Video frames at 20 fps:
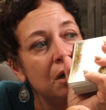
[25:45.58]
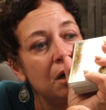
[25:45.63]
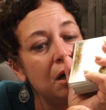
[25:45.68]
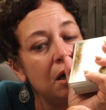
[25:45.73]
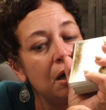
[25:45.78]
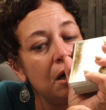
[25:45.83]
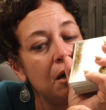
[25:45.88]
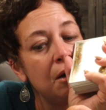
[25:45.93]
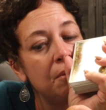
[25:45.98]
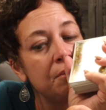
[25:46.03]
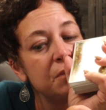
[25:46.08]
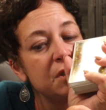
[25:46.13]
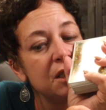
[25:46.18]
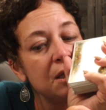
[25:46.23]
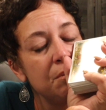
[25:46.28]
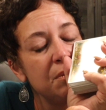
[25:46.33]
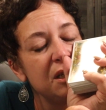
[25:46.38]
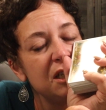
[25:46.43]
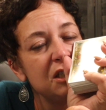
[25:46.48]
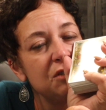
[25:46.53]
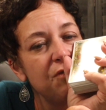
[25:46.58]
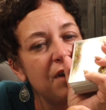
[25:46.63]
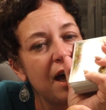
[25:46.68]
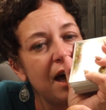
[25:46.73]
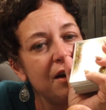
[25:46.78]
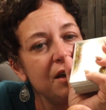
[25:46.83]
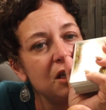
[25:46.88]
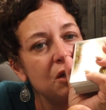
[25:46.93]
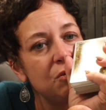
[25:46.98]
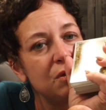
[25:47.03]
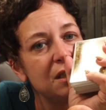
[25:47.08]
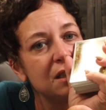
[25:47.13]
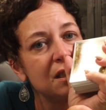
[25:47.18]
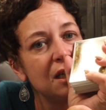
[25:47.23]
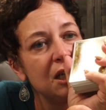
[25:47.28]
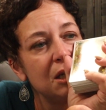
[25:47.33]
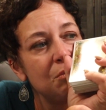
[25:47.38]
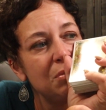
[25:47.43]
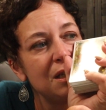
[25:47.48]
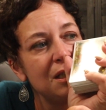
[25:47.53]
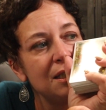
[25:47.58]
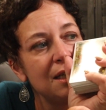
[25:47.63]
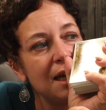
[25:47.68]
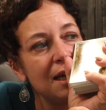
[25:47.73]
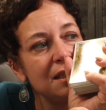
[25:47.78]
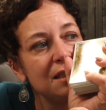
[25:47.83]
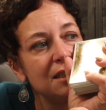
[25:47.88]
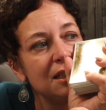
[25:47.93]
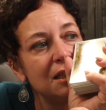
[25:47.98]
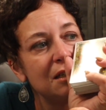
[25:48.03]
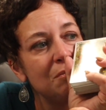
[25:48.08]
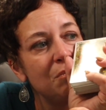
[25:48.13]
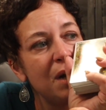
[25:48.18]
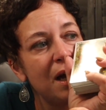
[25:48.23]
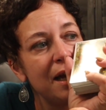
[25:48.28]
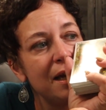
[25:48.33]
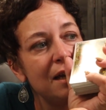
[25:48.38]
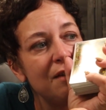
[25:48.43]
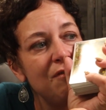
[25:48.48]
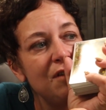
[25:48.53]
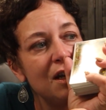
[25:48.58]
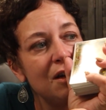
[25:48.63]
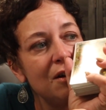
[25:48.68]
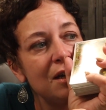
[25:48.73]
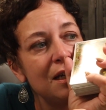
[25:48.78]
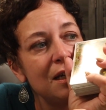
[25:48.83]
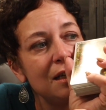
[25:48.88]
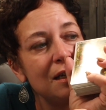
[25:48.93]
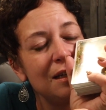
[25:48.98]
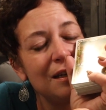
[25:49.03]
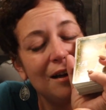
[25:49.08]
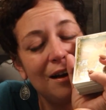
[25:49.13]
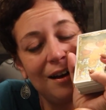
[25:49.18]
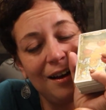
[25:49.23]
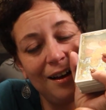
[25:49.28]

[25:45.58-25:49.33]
Um, somebody's value is going to be tested by a very